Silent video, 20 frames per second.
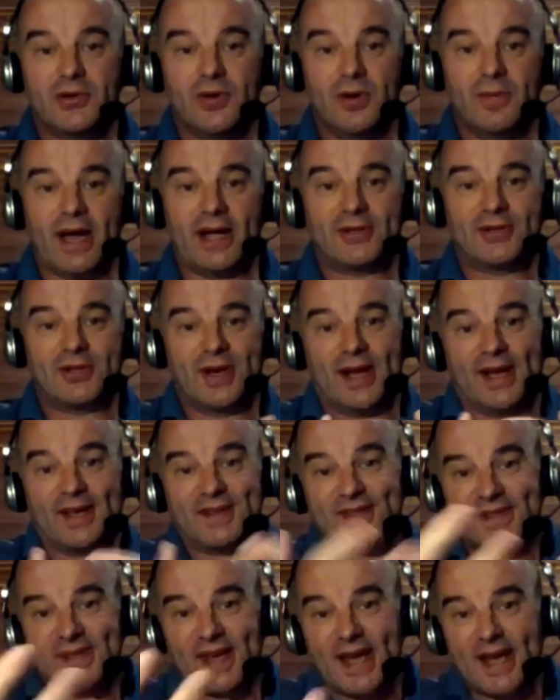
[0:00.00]
to imagine
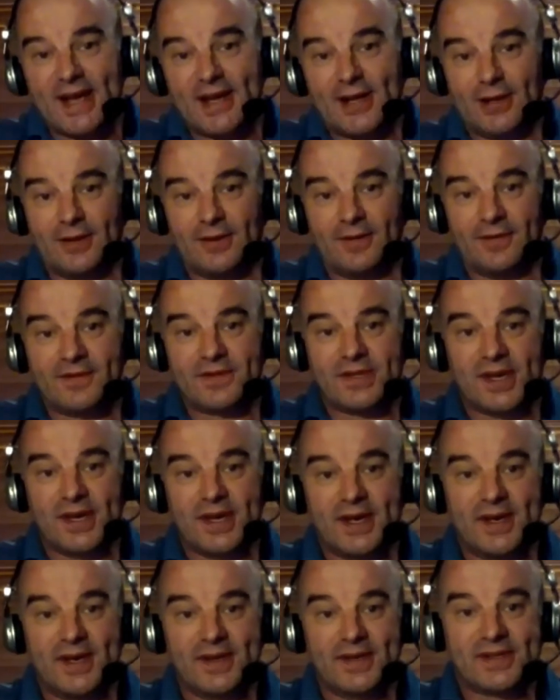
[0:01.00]
ourselves
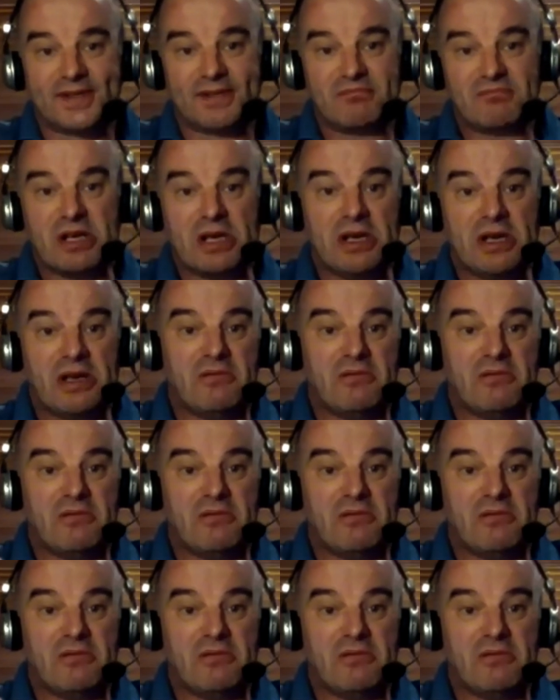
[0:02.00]
as